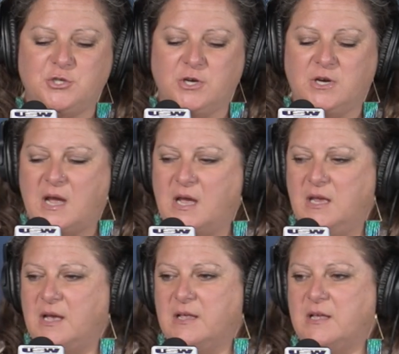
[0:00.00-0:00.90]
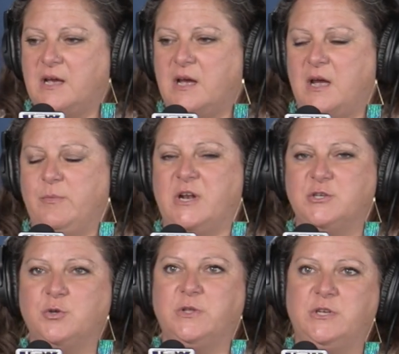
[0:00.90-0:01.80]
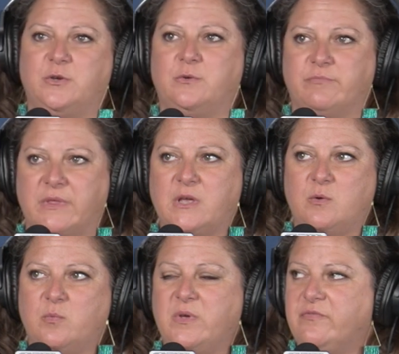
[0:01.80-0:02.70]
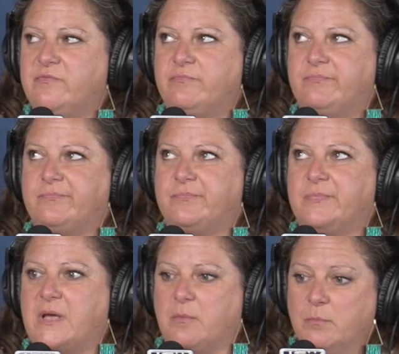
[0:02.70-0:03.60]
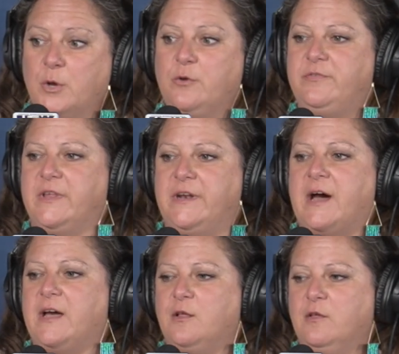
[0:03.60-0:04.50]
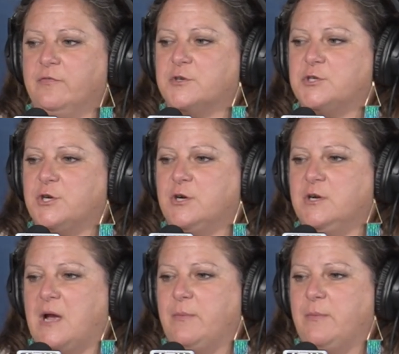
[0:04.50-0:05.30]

sure. I mean, I truly do think we've moved the dial for sure.